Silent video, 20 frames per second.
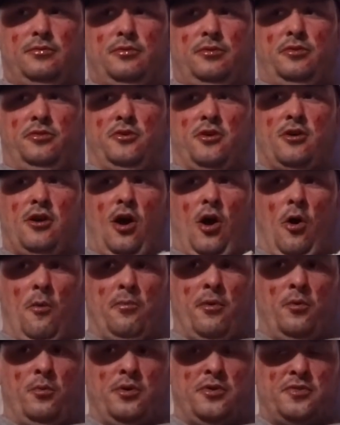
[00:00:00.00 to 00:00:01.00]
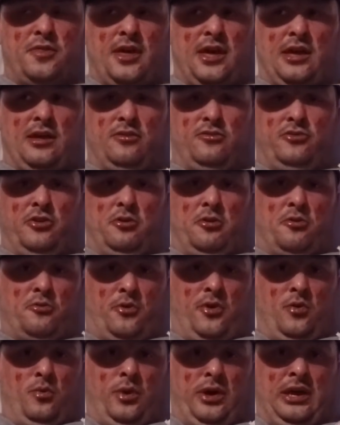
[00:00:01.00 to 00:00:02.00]
they're hoping within 2 to
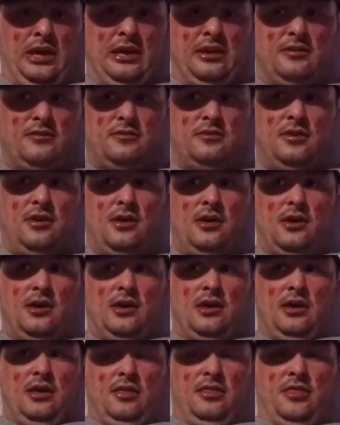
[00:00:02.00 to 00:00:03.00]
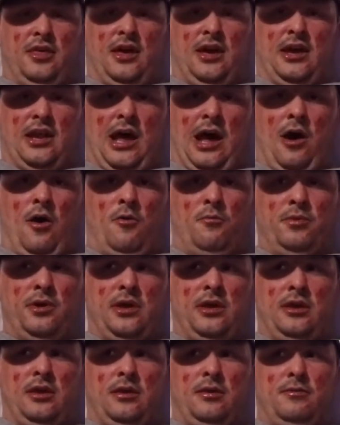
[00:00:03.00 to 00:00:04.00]
3 weeks that I will
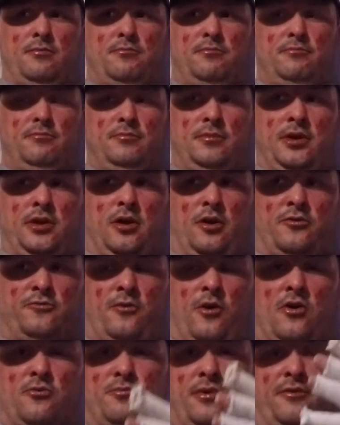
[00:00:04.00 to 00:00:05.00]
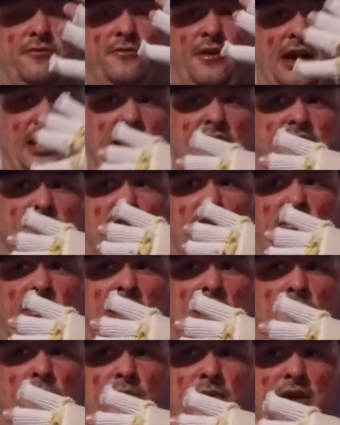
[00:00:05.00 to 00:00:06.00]
be, as far as my face and all
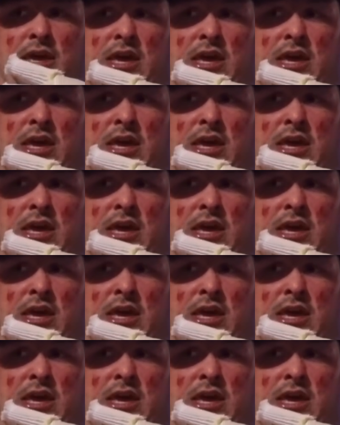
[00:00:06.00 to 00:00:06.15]
that will be